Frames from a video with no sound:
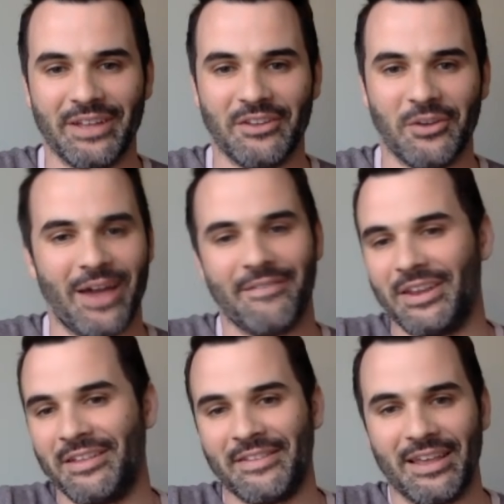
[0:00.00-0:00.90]
Do you have
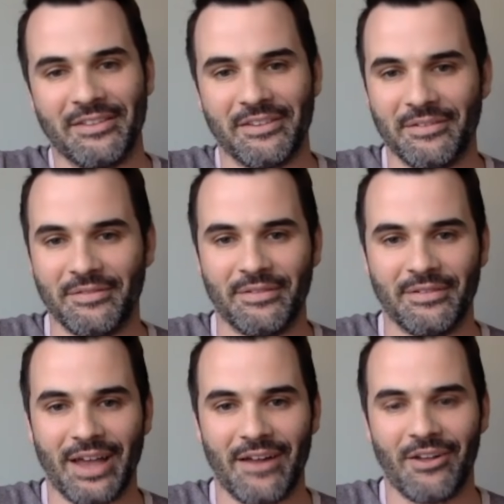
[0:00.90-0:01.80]
any sense of
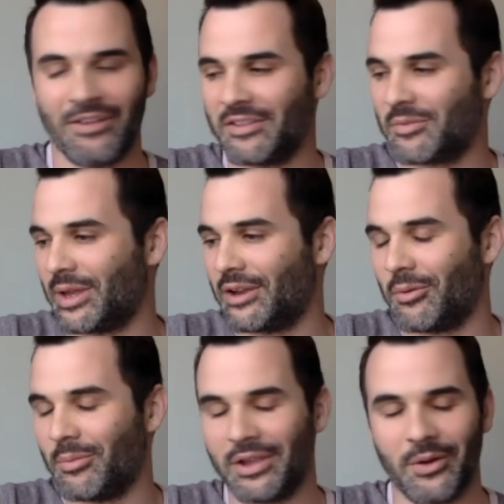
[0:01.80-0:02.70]
how long this might all
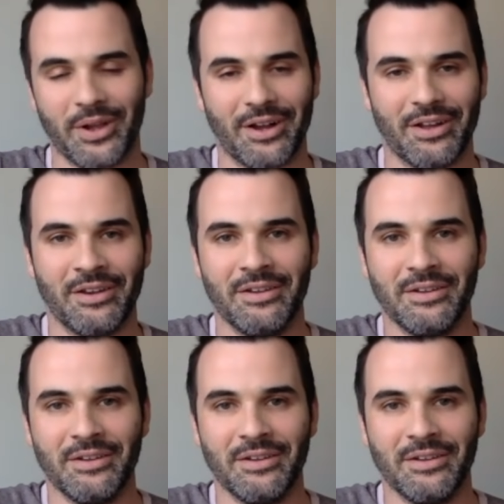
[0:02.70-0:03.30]
be going on?